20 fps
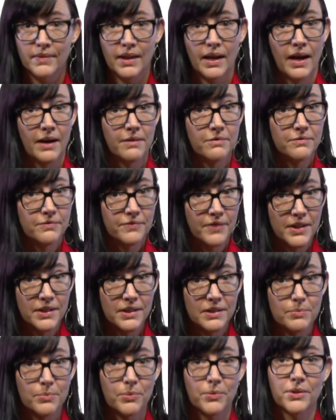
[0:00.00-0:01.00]
Have fun
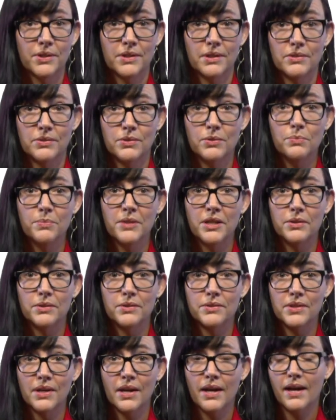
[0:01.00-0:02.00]
exploring these new
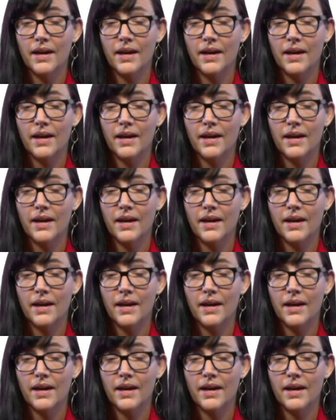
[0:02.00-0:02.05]
meters,